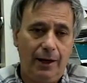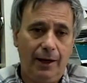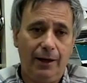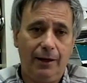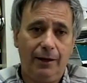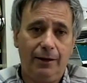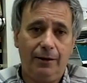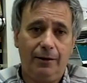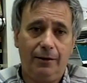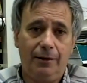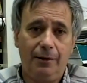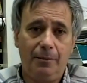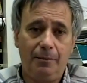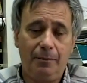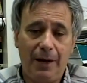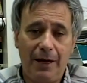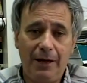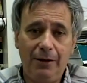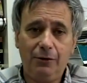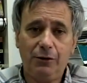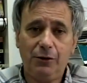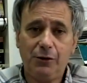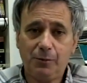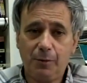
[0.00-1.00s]
And the
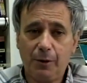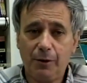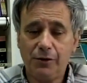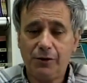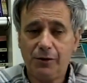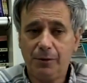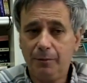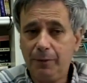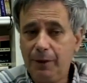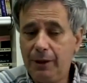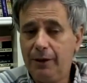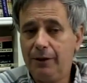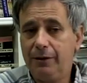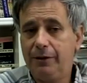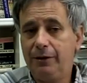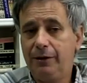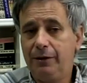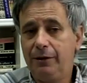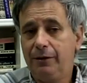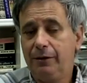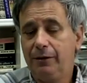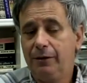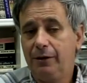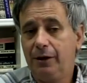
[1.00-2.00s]
main
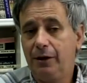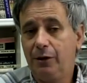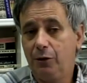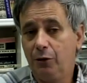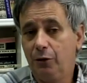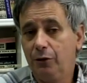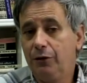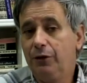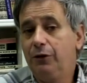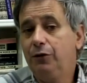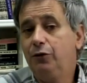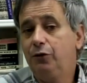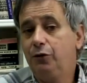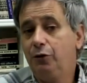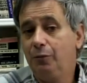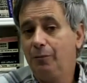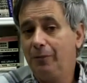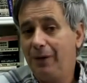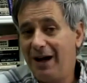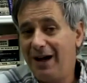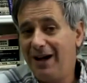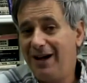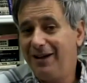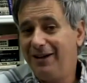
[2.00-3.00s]
responsibility, according to
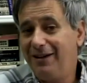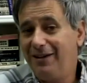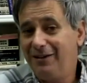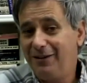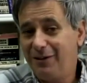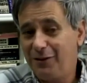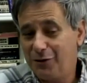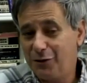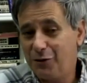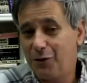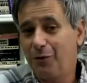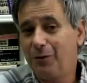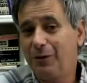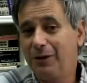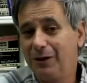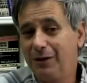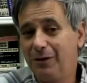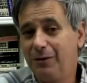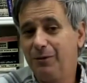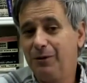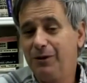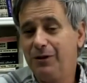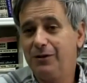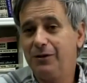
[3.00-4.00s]
my
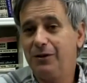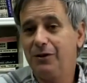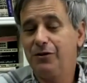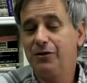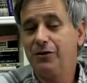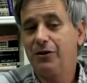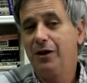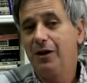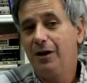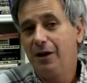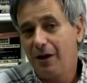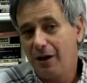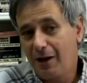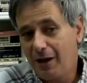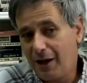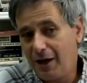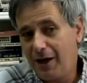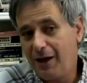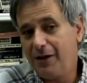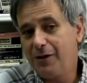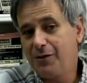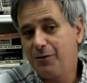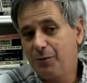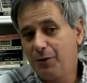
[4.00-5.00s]
historical research,
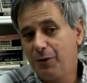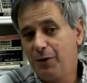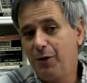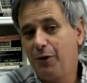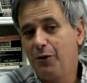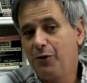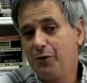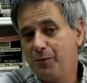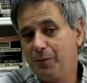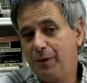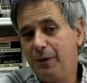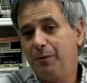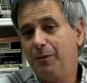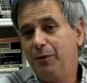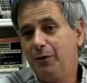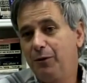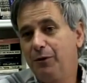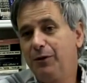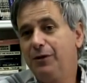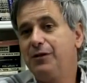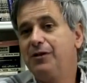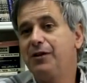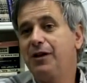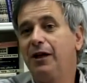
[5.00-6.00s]
lies with those people
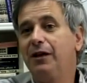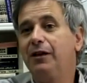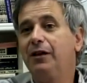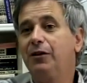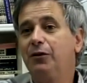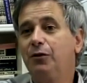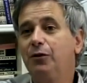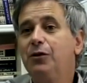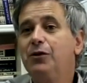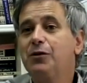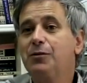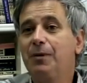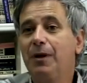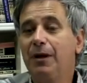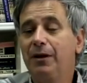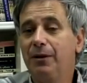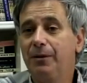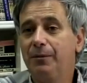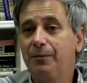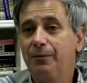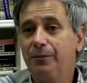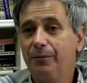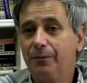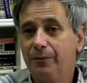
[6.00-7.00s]
who decided to
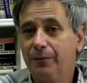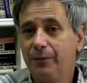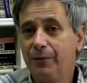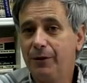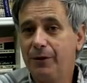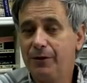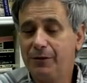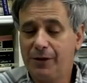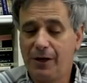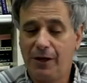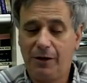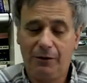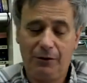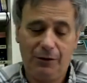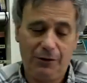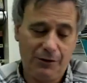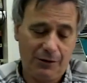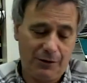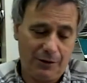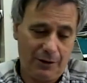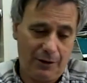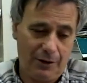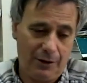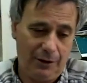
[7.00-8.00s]
expel them, the
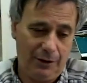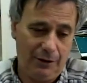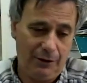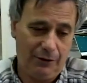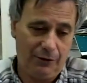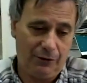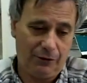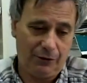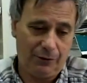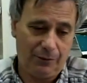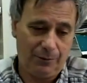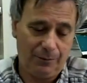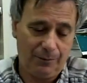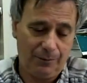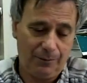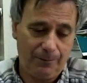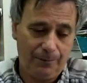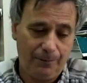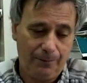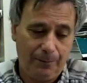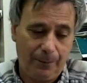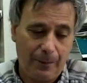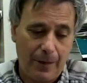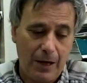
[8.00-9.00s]
Zionist leadership.
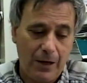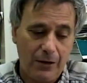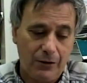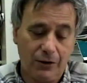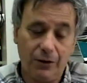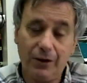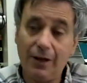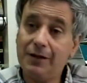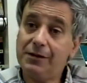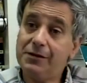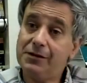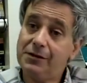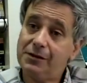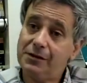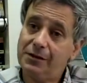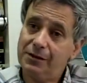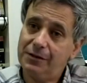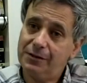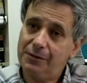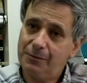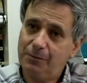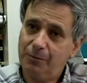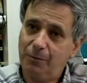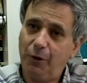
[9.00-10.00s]
So
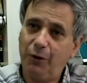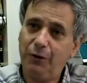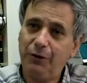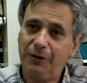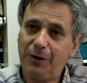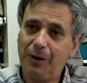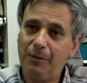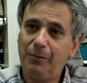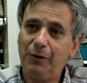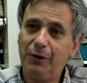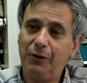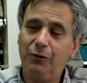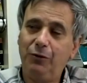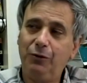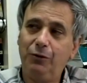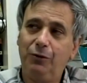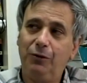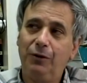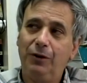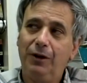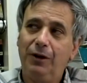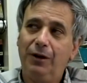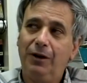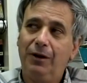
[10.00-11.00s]
that's point number 2.